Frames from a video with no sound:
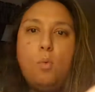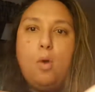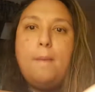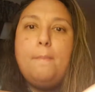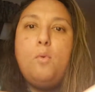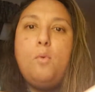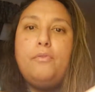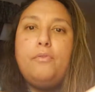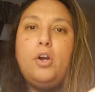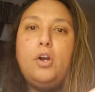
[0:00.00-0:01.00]
want more
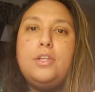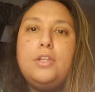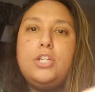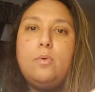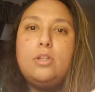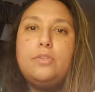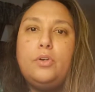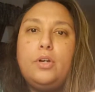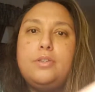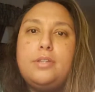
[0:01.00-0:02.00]
for her than she wants
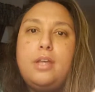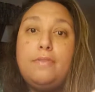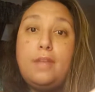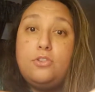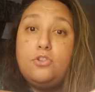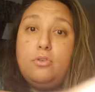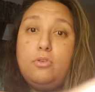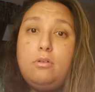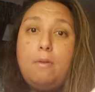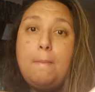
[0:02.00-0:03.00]
for herself. That's
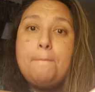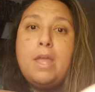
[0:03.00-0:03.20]
true.